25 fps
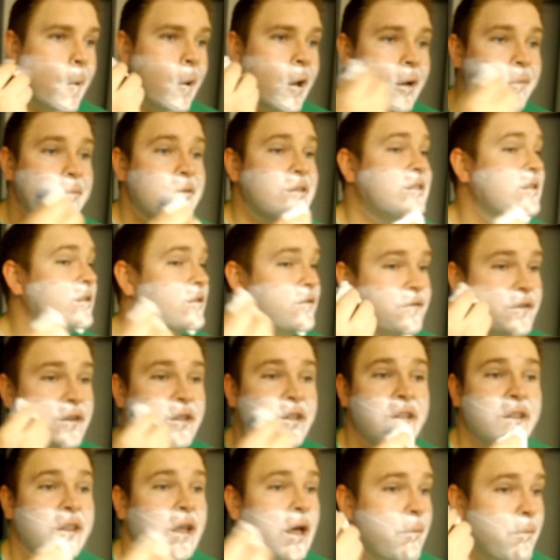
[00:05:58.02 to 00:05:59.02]
I'm still
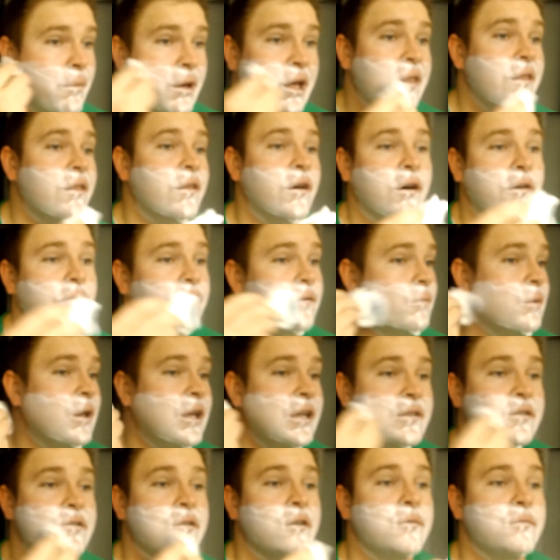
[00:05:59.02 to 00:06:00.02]
feeling that menthol from that
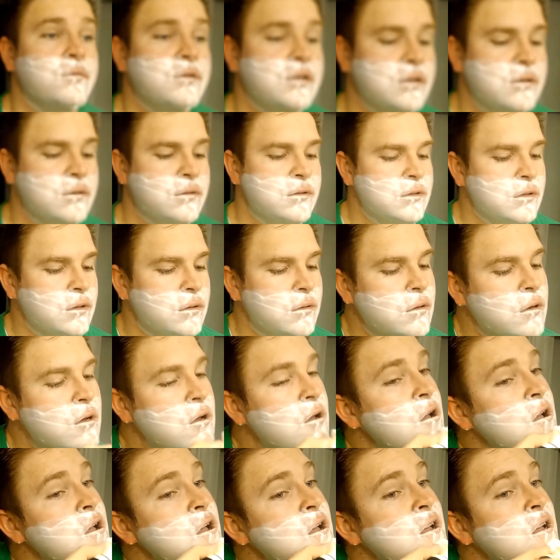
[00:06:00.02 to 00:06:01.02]
soap too, so
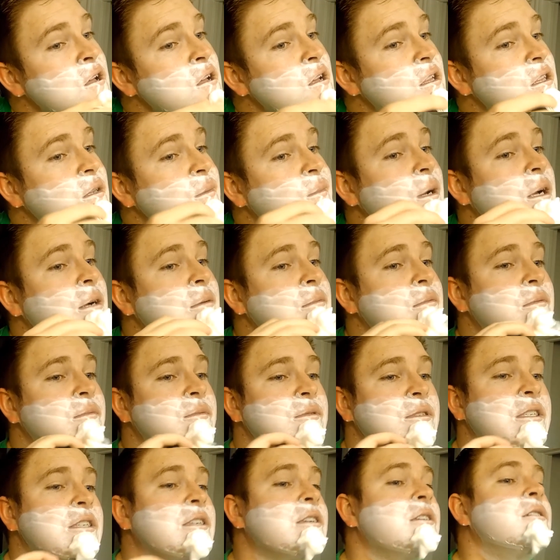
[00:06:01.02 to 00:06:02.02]
it's
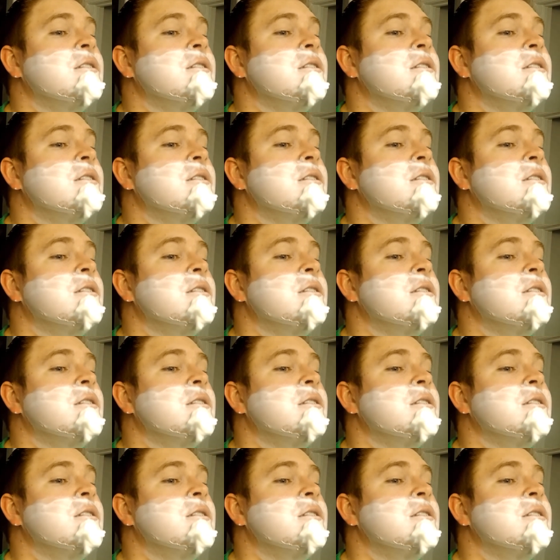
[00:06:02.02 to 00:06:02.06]
probably